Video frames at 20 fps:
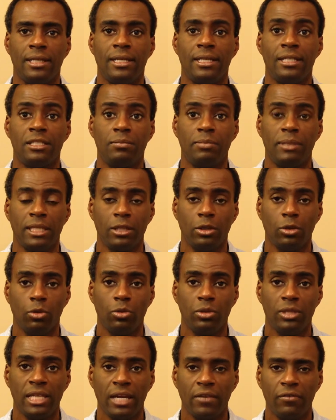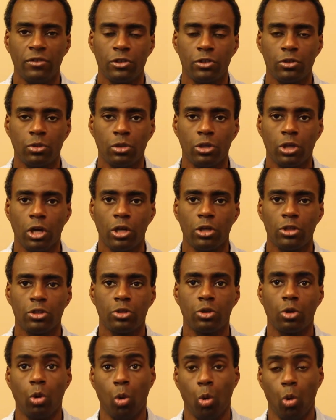is below the average total
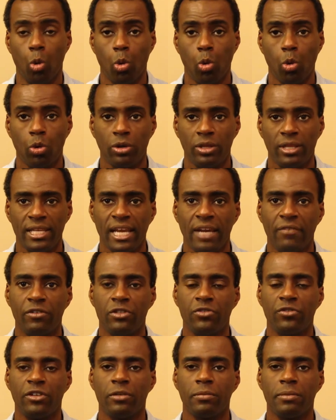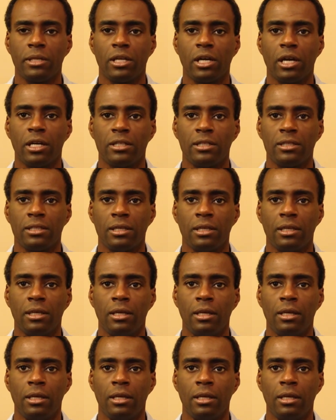cost or the average variable cost,